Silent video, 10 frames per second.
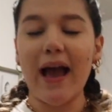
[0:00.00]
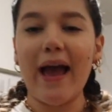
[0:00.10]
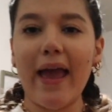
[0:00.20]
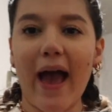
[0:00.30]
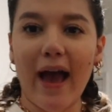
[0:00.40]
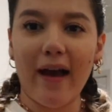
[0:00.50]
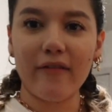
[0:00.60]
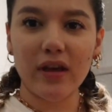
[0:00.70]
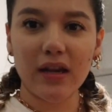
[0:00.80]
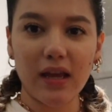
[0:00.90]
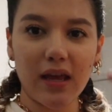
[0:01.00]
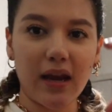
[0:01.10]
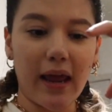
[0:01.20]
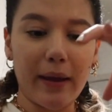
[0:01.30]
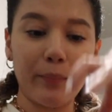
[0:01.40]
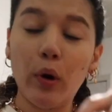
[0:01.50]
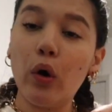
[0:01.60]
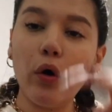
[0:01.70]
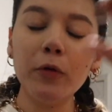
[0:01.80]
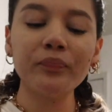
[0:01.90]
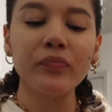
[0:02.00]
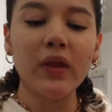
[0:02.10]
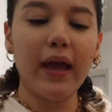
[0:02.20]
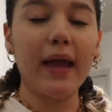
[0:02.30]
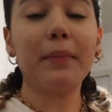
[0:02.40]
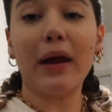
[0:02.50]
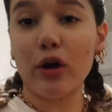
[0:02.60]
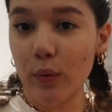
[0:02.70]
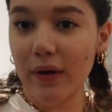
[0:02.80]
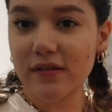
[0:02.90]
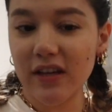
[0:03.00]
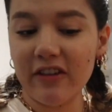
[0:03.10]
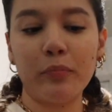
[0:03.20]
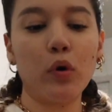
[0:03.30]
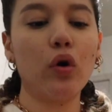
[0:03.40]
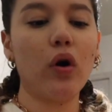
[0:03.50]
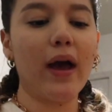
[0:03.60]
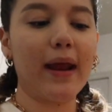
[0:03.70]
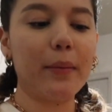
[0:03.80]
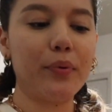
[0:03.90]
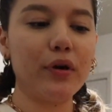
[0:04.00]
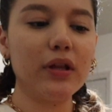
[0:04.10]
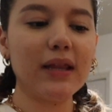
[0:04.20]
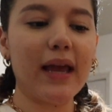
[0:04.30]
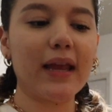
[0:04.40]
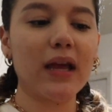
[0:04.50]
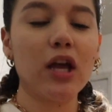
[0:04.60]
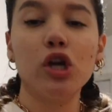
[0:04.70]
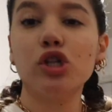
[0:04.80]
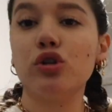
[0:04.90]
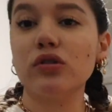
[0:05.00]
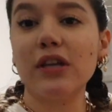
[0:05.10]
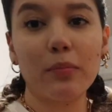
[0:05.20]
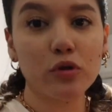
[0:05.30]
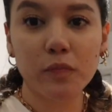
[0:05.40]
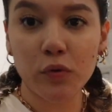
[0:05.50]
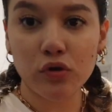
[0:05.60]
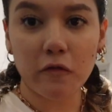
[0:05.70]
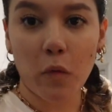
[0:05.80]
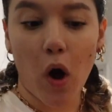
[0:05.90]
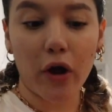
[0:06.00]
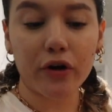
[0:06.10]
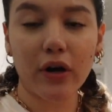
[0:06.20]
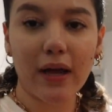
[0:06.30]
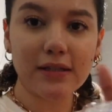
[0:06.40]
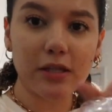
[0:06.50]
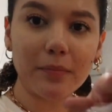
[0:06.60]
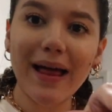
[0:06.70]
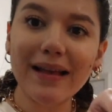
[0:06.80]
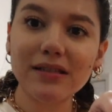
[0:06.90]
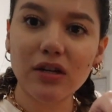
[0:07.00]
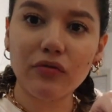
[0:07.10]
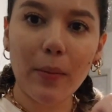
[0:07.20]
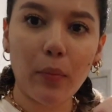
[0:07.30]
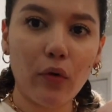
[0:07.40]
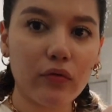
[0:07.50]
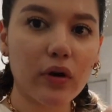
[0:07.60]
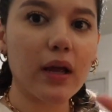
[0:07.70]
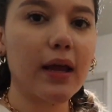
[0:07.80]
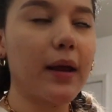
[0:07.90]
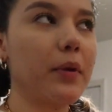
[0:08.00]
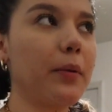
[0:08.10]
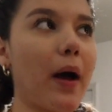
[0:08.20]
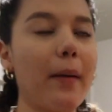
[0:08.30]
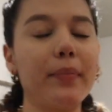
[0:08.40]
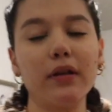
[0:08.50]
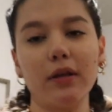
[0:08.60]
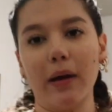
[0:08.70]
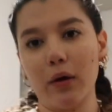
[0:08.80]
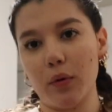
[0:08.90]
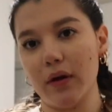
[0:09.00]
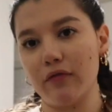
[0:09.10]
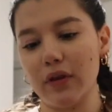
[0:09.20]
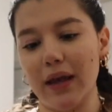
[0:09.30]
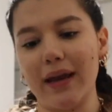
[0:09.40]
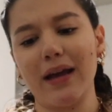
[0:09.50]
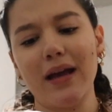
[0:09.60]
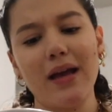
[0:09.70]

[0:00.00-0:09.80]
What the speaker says: I have it in a bowl, a microwave safe bowl, and I put like 2 tablespoons of water and some plastic wrap over it, and I'm gonna pop it in the microwave for like